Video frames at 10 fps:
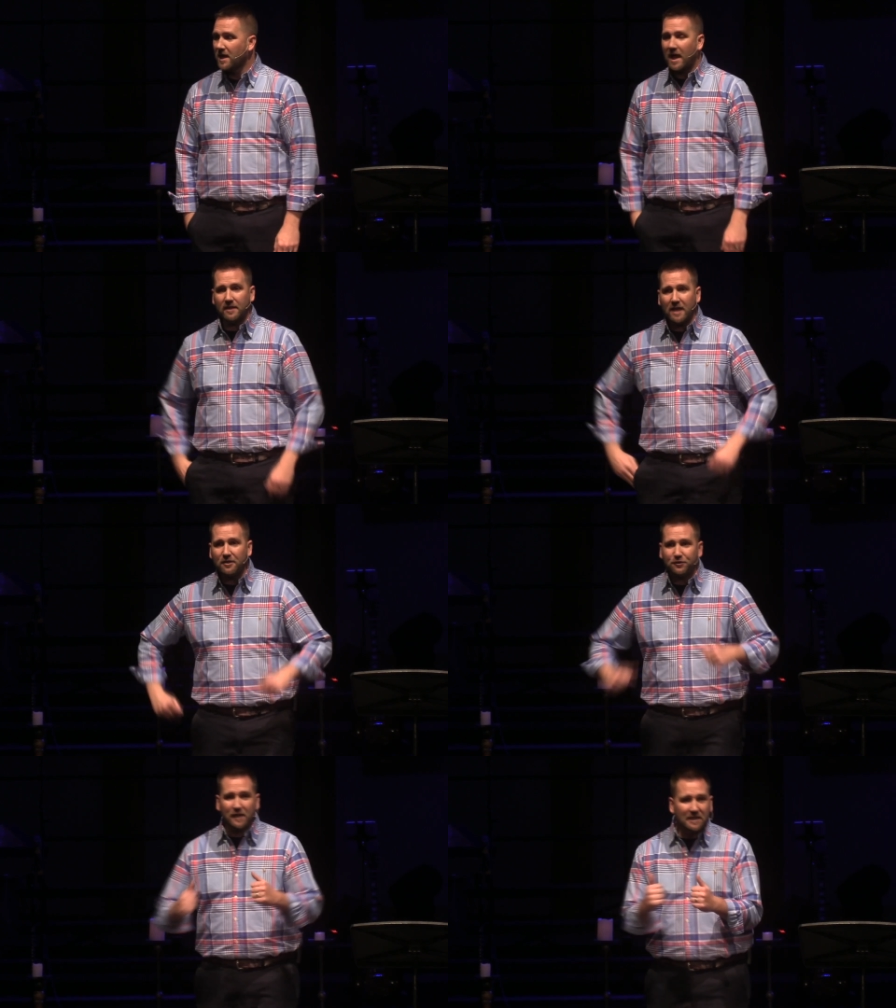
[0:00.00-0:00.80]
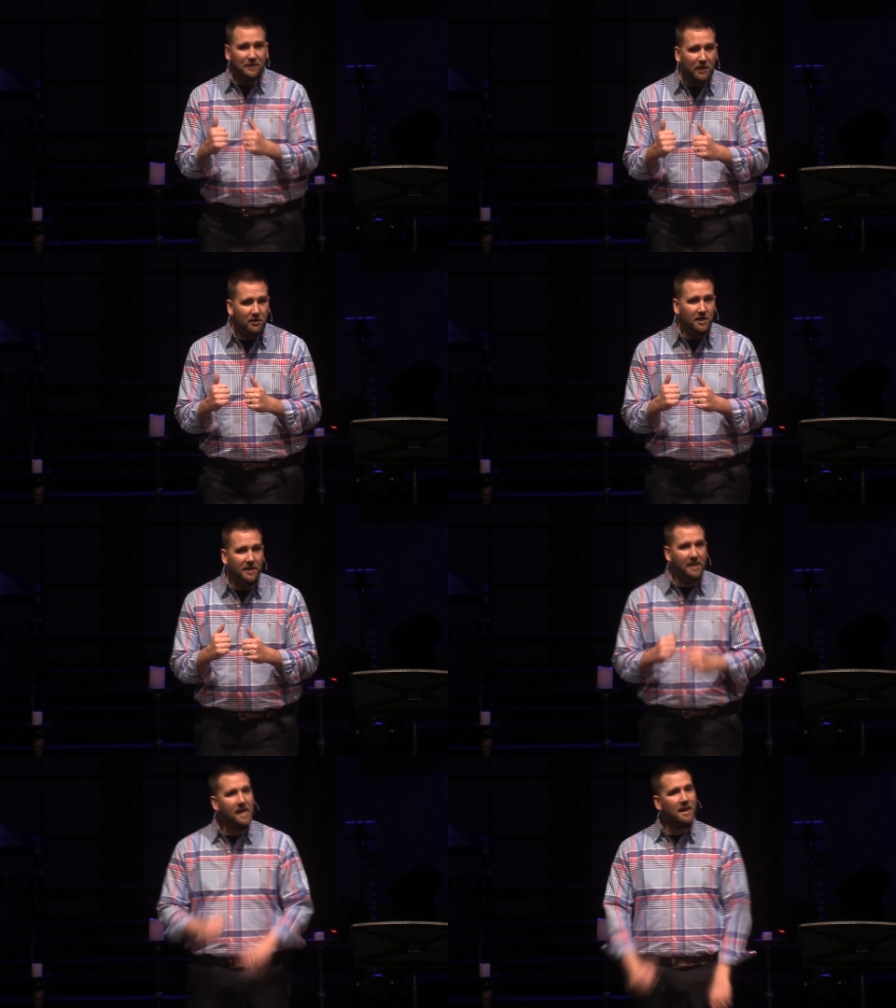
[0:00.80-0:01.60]
And they think they're going to
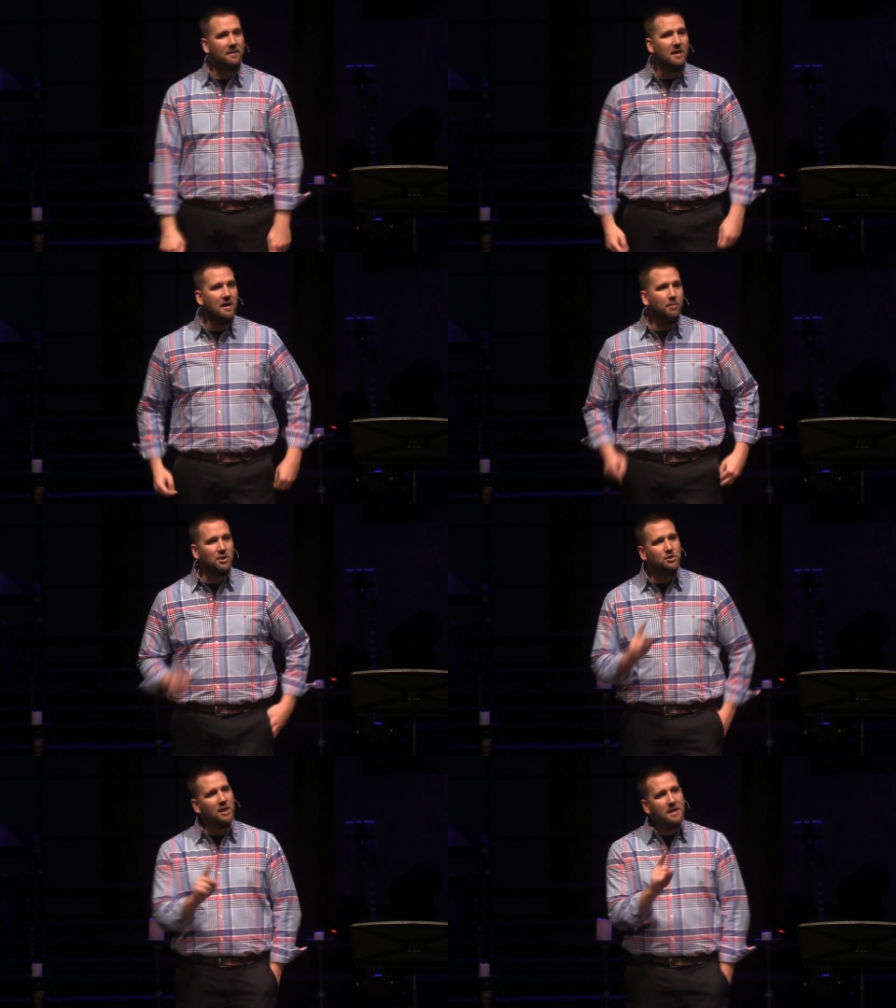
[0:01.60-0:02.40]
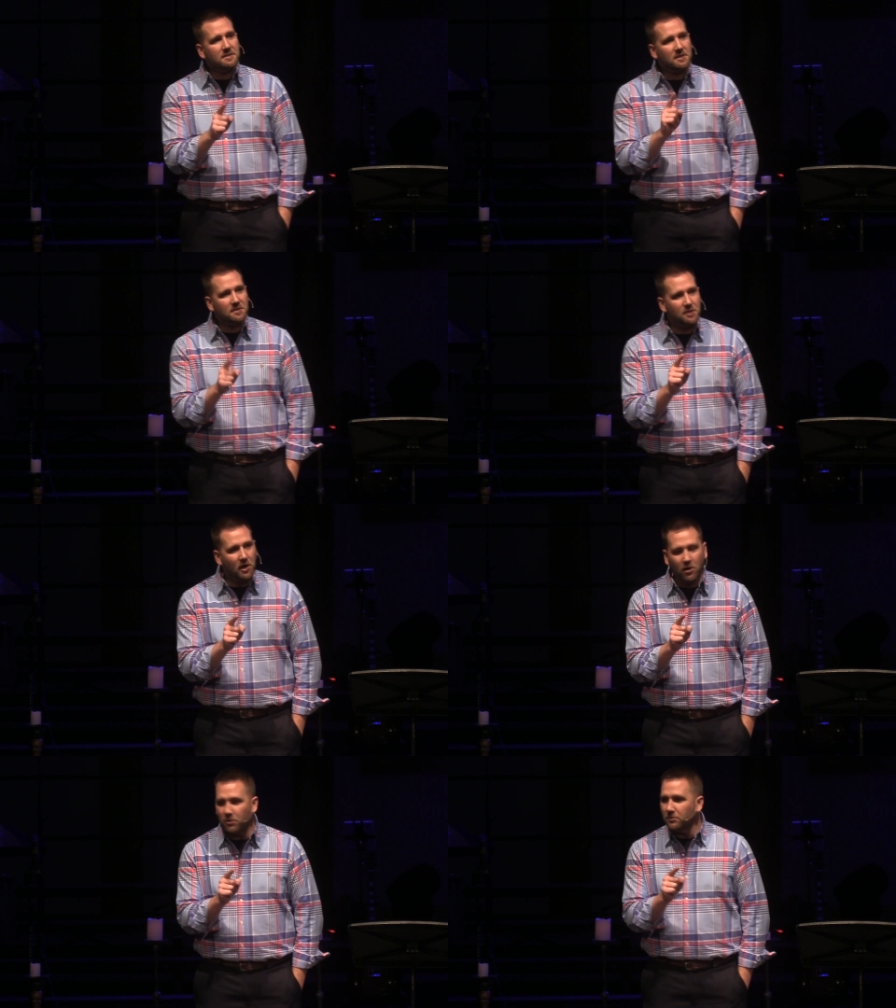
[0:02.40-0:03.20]
get it, but Jesus
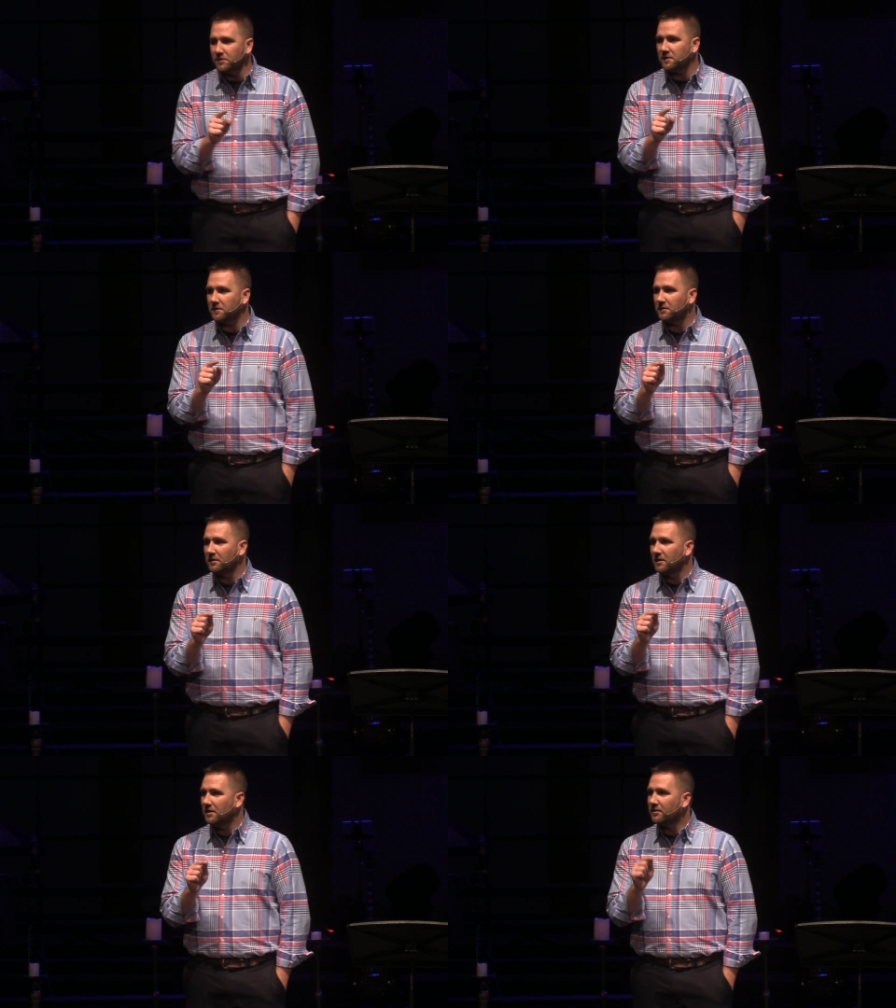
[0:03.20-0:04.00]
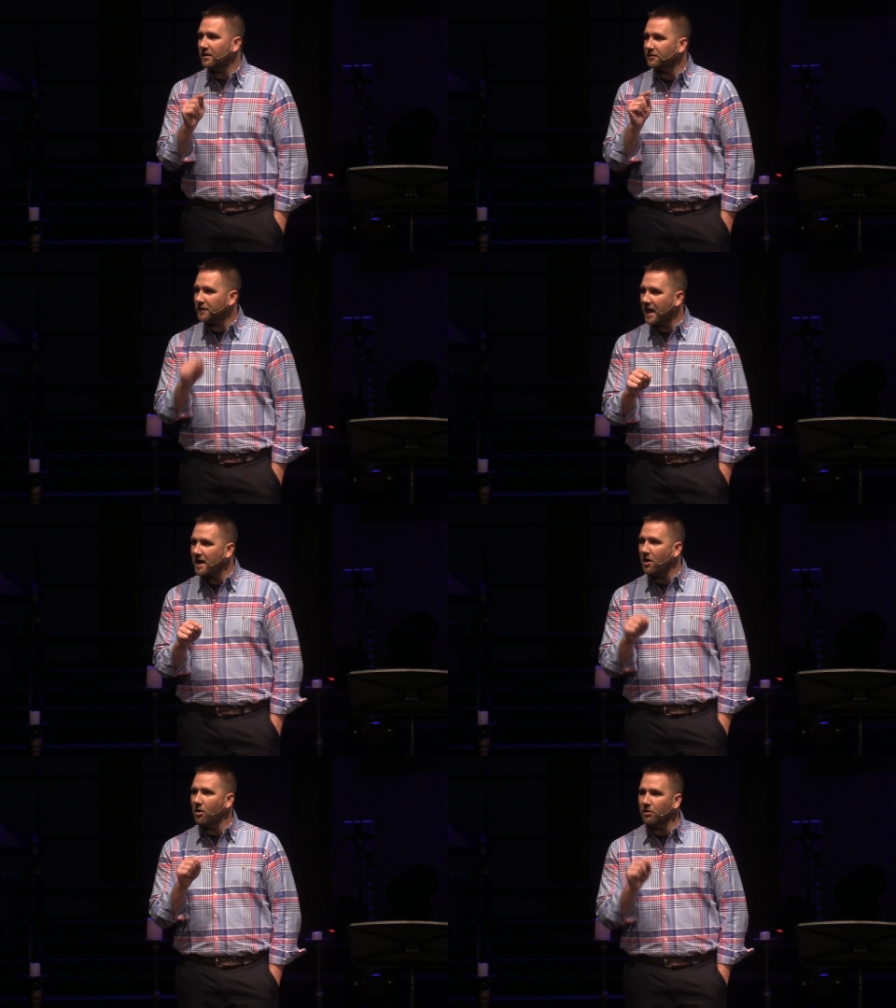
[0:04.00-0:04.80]
knows that they
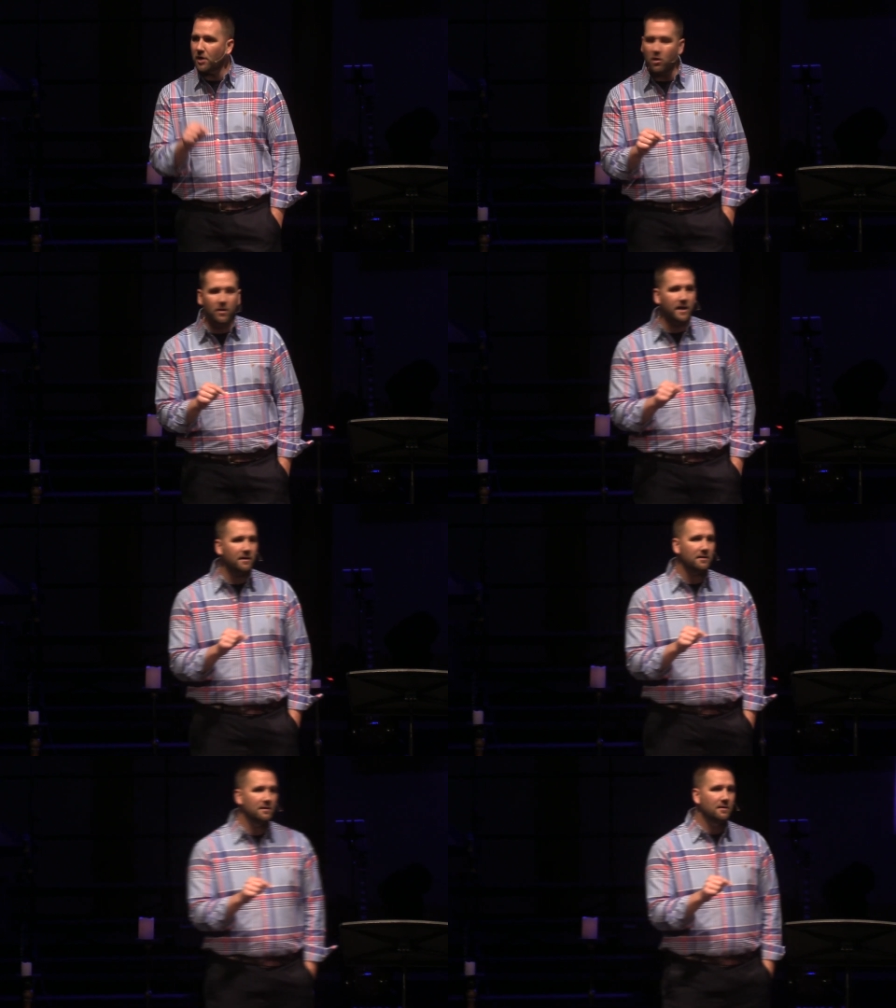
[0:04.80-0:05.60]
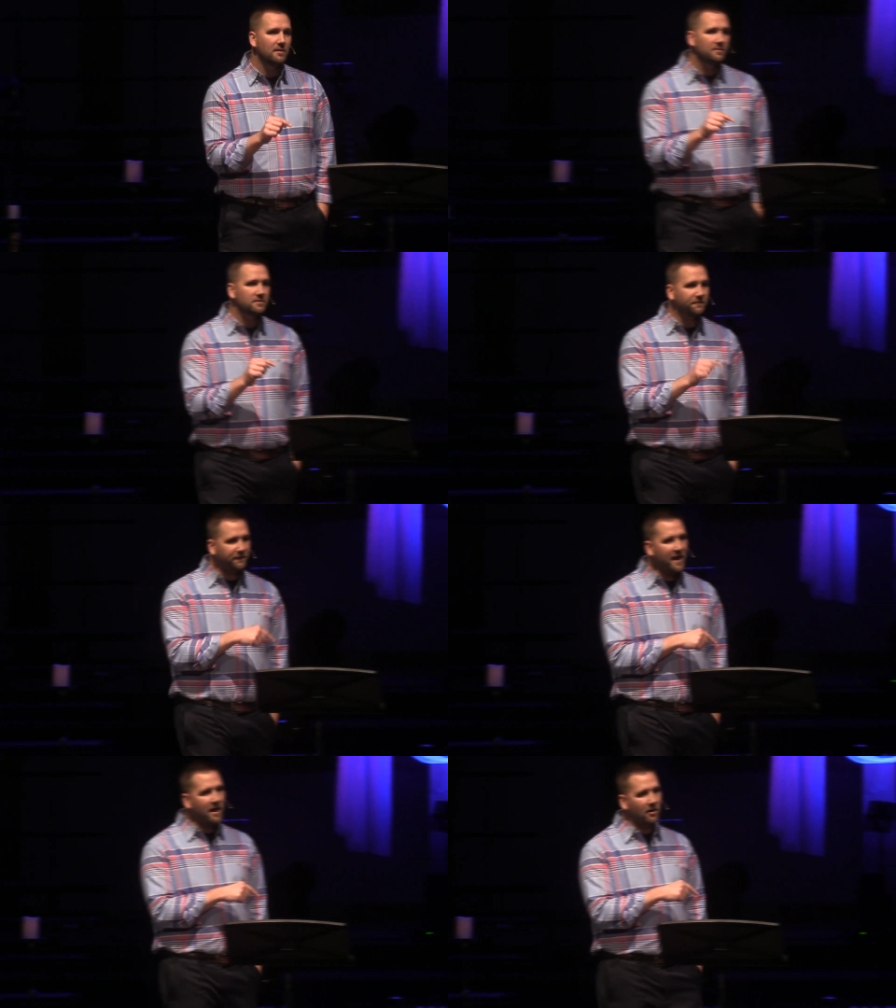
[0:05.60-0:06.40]
are going to
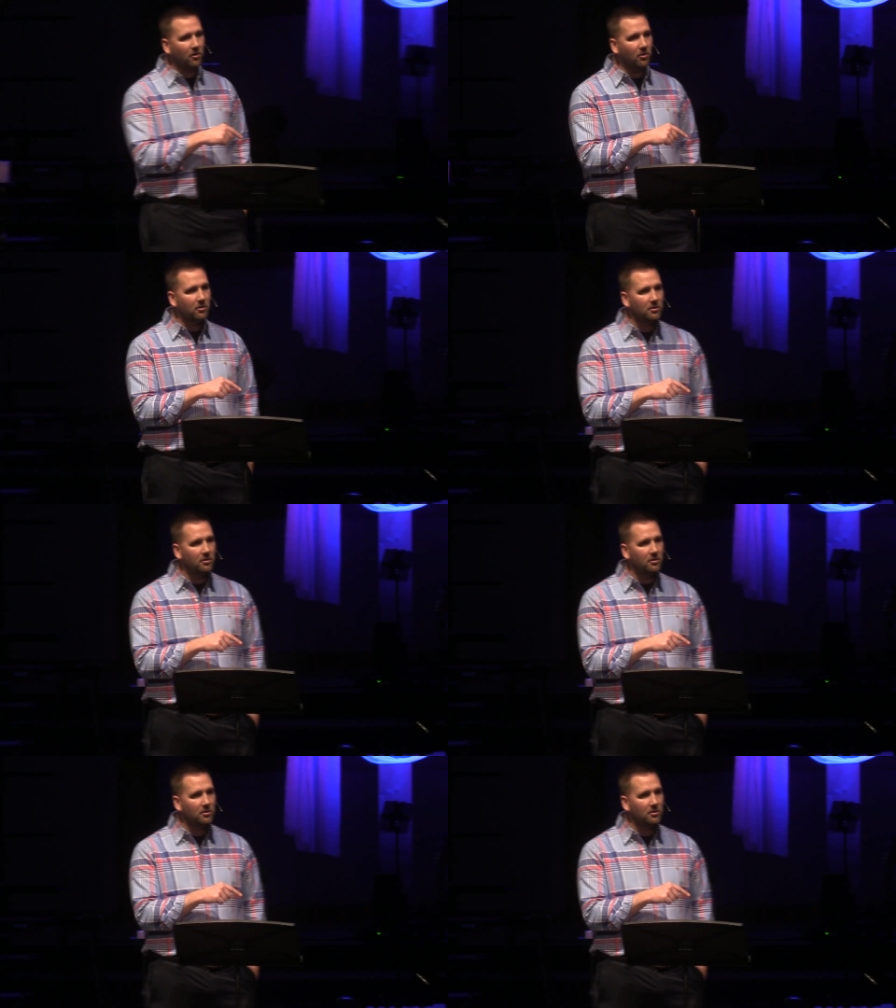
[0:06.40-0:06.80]
fail.